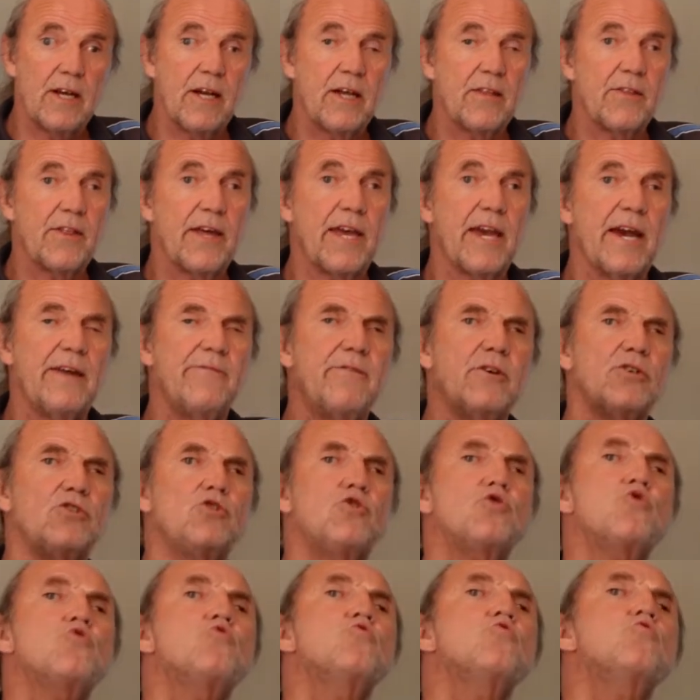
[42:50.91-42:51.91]
They have a
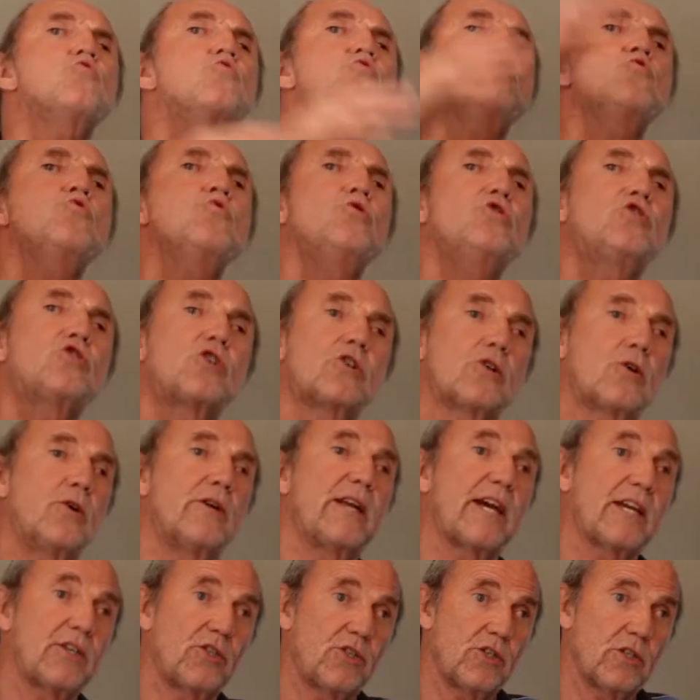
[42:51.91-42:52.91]
huge
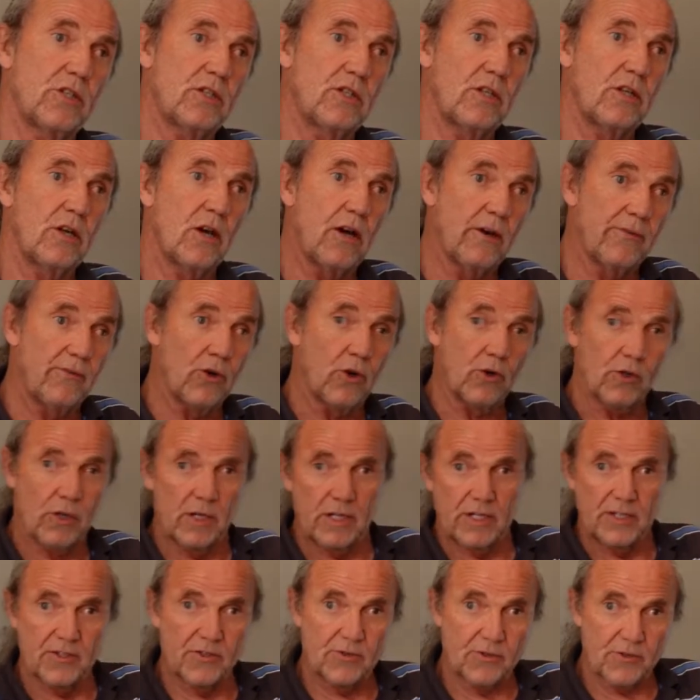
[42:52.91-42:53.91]
collection of oral
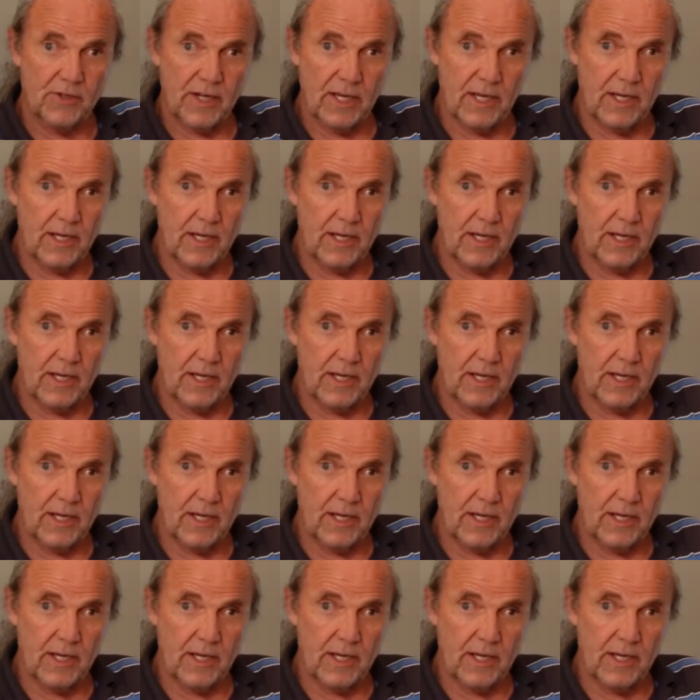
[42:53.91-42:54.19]
history.